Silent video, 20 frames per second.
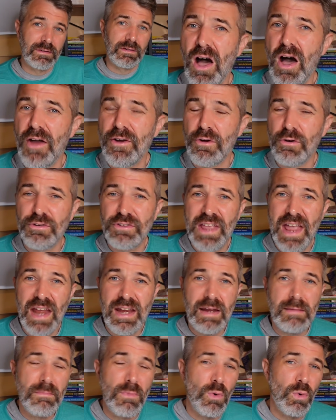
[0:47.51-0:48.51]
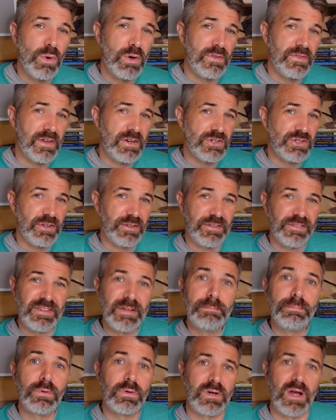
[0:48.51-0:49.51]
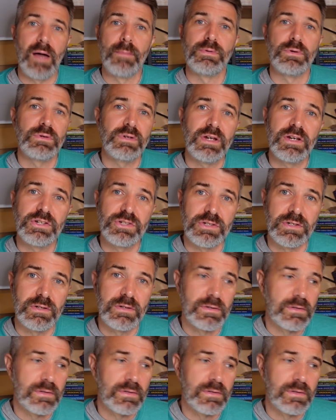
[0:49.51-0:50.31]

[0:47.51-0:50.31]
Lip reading: understanding more than just simple computation.